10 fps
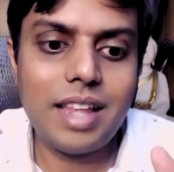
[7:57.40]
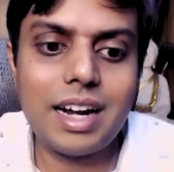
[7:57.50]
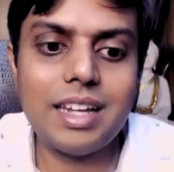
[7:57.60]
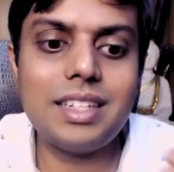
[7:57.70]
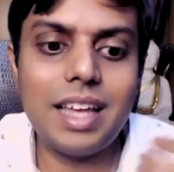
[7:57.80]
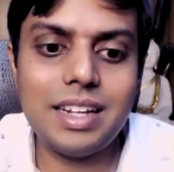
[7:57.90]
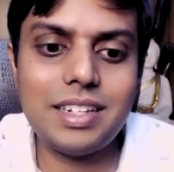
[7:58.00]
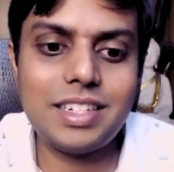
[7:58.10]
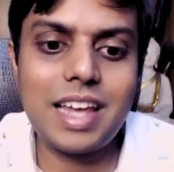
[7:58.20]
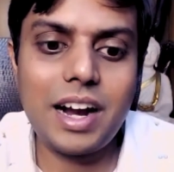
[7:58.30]
that is
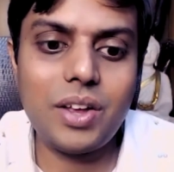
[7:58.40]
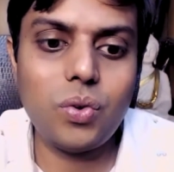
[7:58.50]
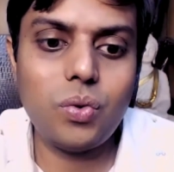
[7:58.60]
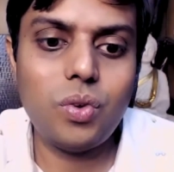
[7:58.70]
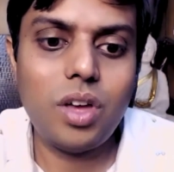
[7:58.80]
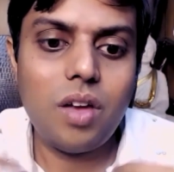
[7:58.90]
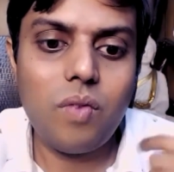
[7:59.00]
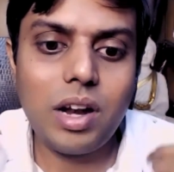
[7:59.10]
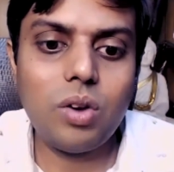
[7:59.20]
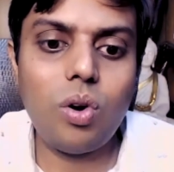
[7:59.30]
inside you.
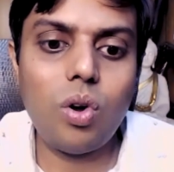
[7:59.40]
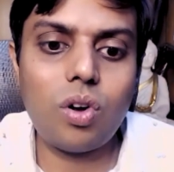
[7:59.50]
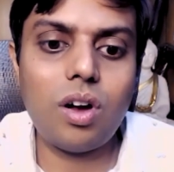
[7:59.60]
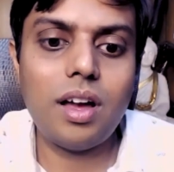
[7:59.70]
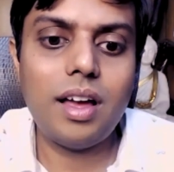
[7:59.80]
When you look,